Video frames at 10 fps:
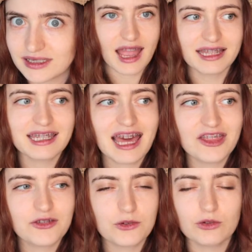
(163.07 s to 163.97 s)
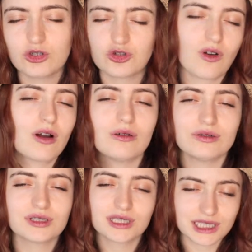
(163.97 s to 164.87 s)
and get through
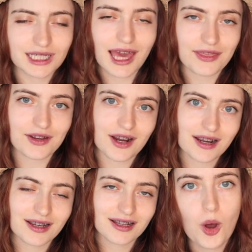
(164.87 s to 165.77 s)
struggles together.